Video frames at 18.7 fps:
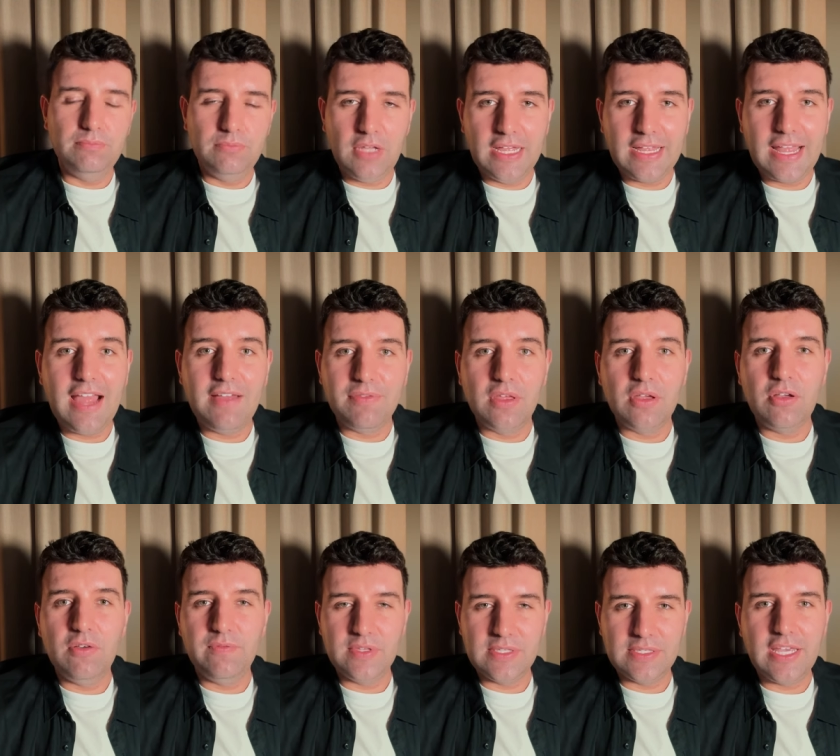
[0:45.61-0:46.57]
like have the
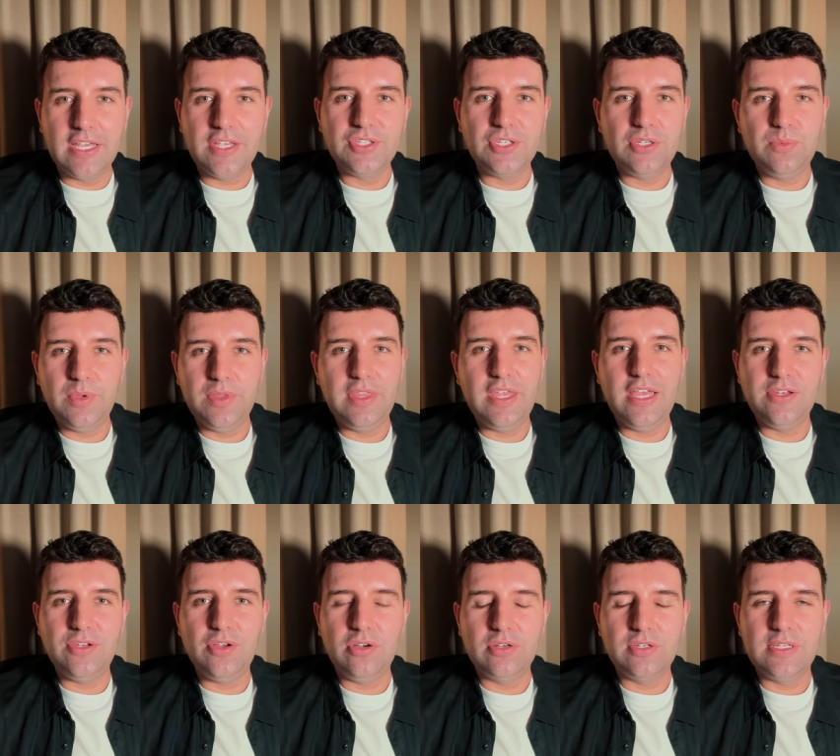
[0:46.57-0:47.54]
conversation with their
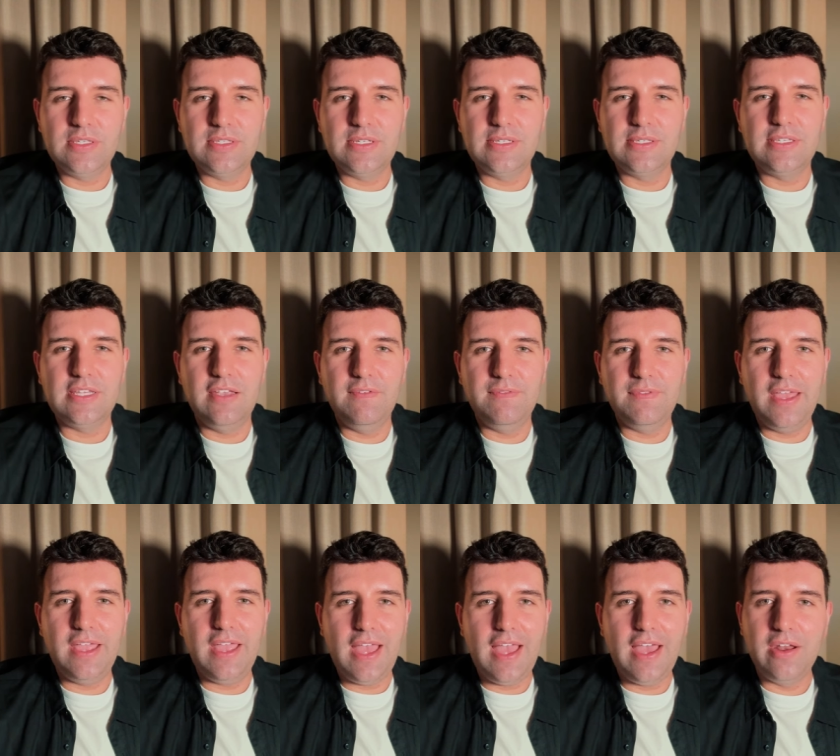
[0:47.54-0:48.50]
doctors to see if
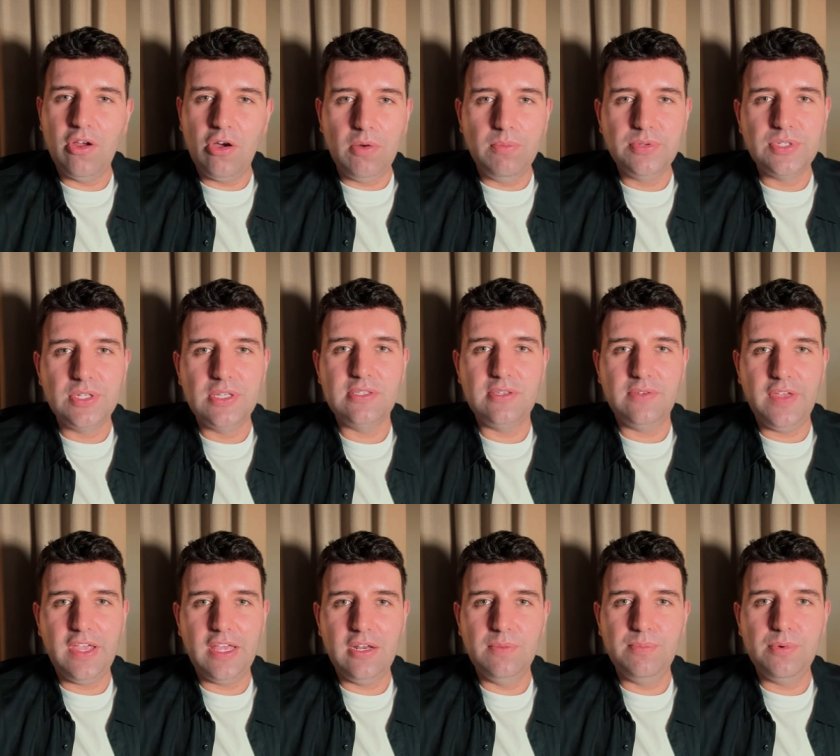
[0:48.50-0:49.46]
they had options
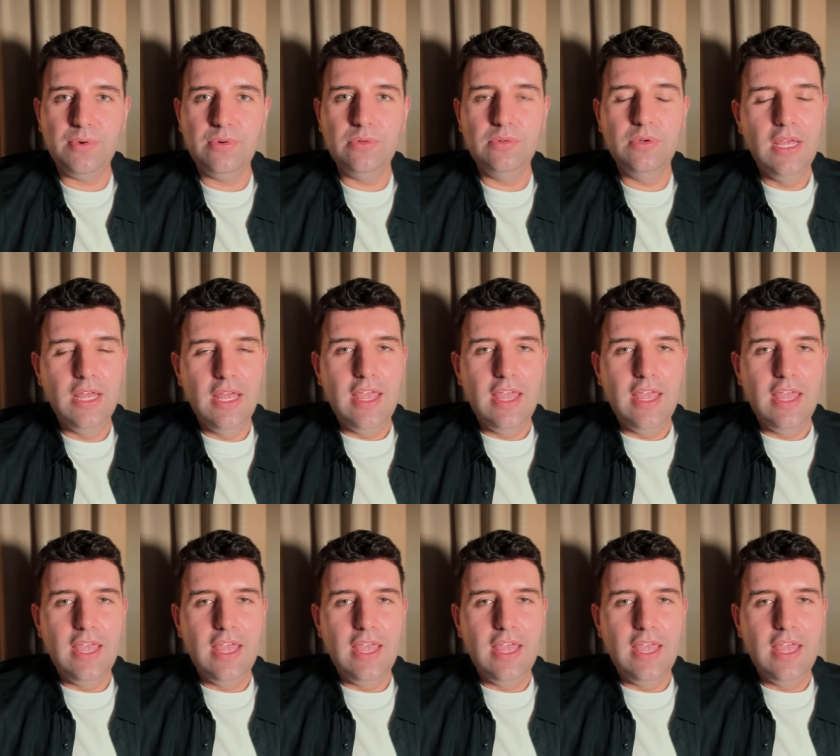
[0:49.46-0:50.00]
available.